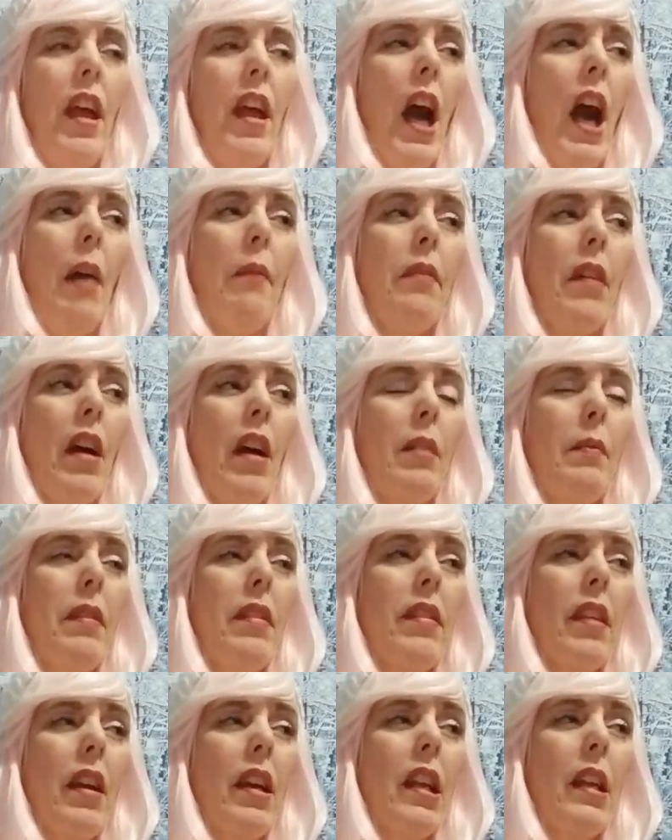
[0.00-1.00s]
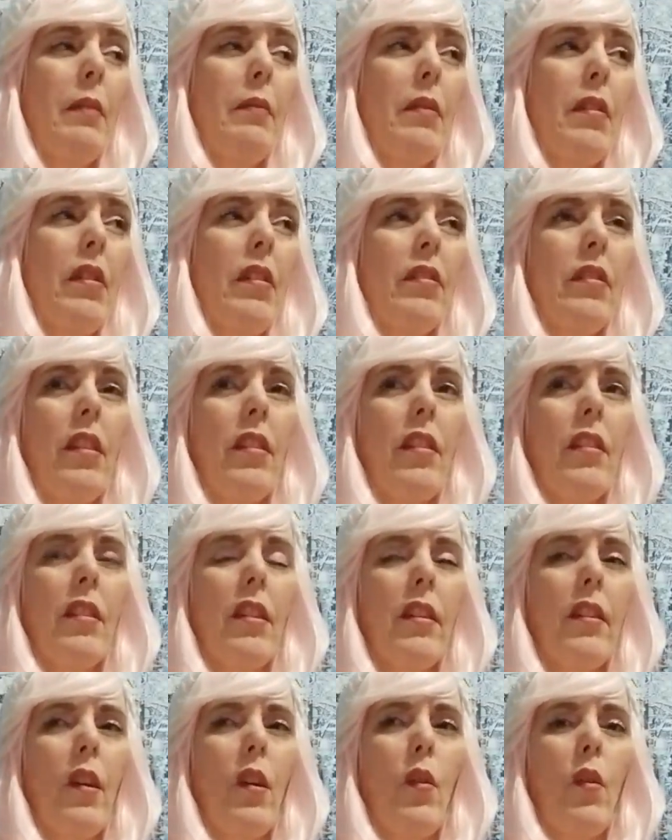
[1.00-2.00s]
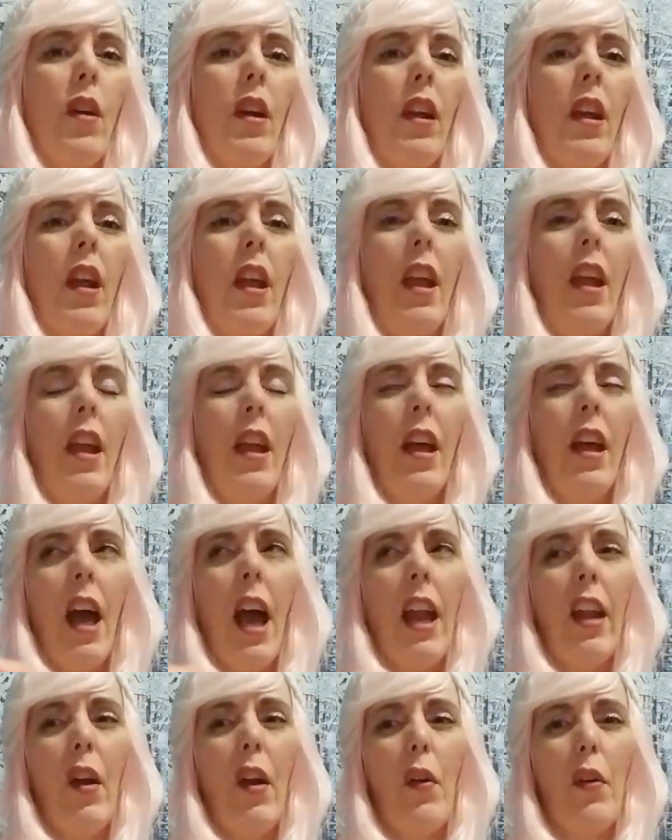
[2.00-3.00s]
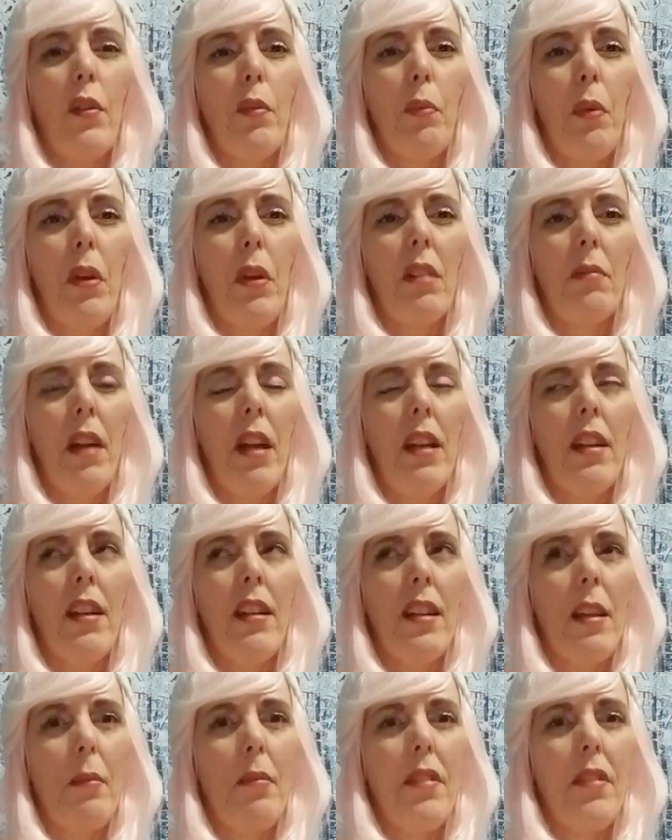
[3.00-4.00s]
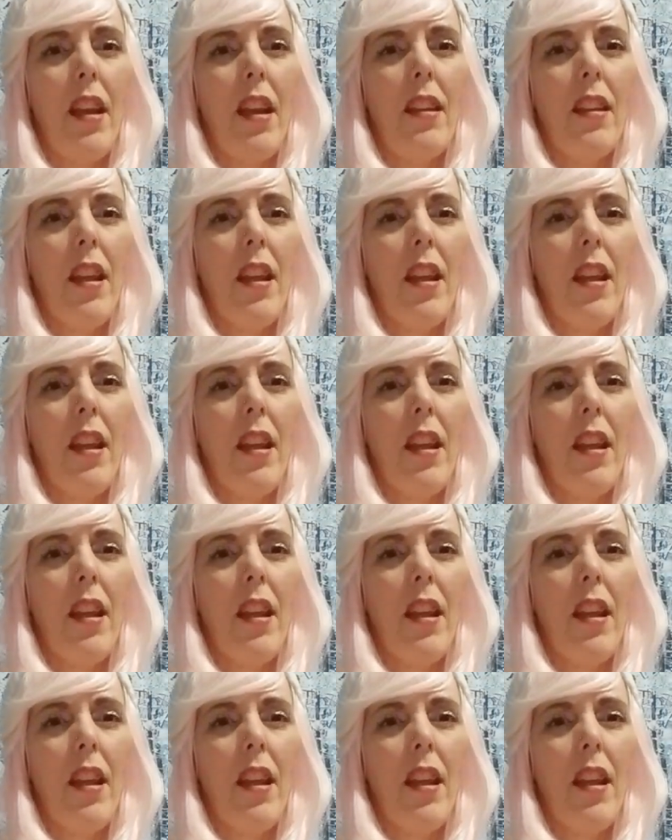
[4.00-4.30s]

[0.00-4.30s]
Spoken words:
I'm not going to be sick anymore. This is going to go away. I know it's weird, but I did keep saying